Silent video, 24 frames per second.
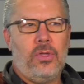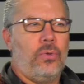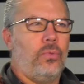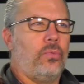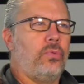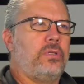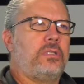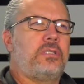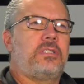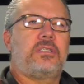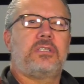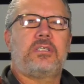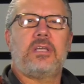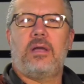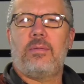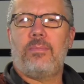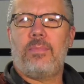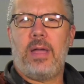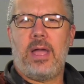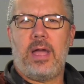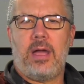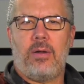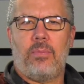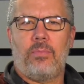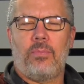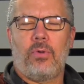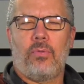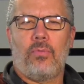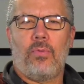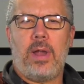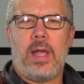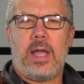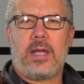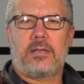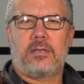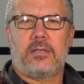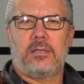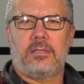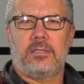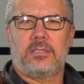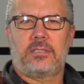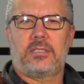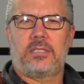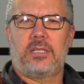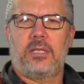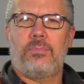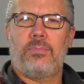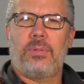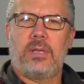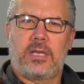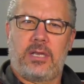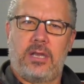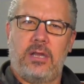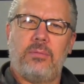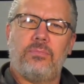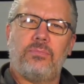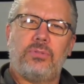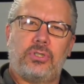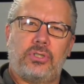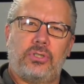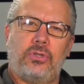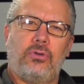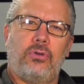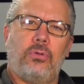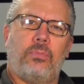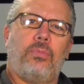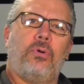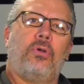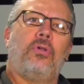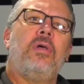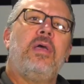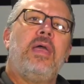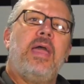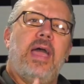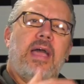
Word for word: would somehow miraculously become suitable